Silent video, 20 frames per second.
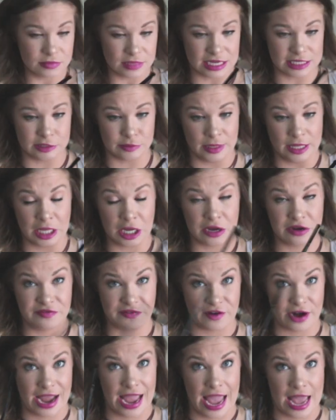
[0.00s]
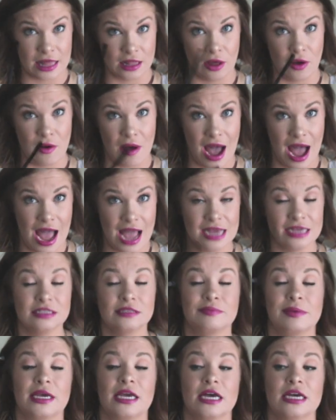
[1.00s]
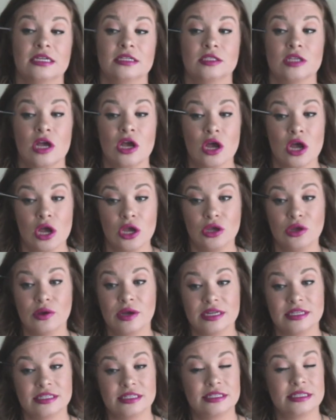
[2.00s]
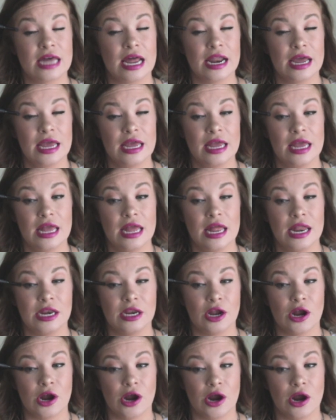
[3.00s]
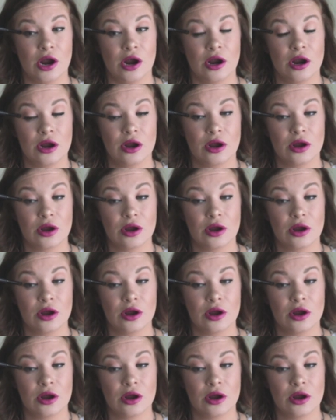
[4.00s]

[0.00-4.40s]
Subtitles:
It's really good for halo eyes because you can set it in your